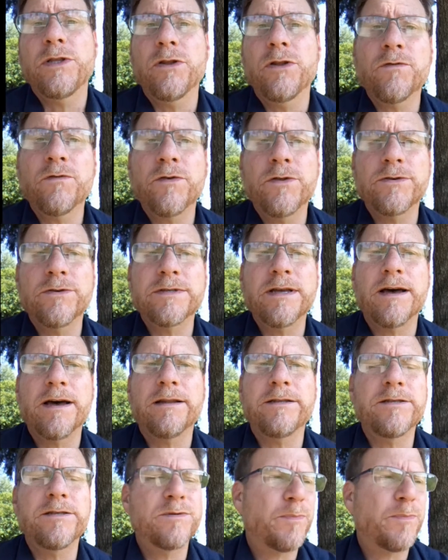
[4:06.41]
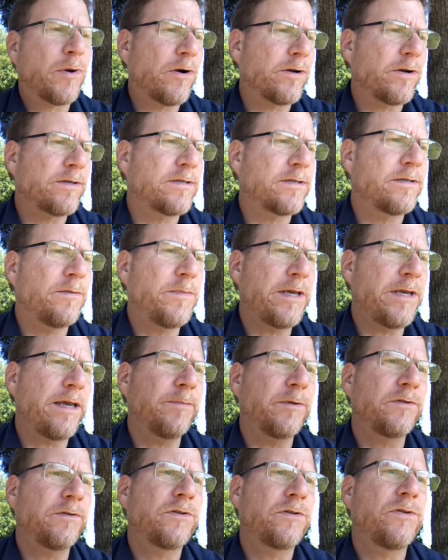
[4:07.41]
We look for those godly sparks to
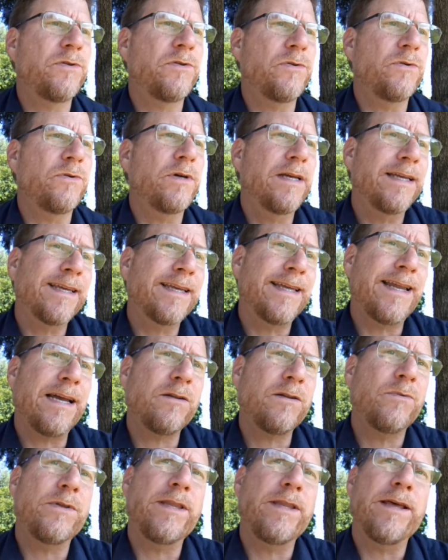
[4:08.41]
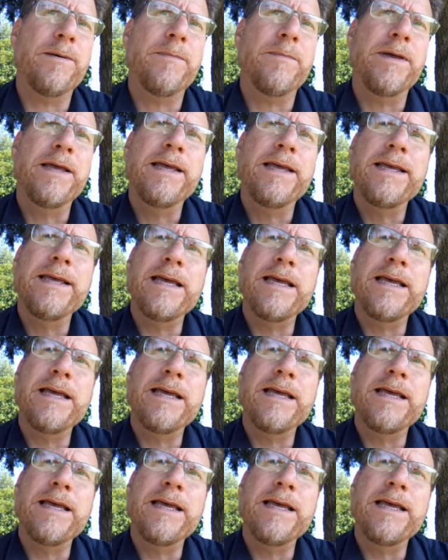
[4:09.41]
be able to connect with them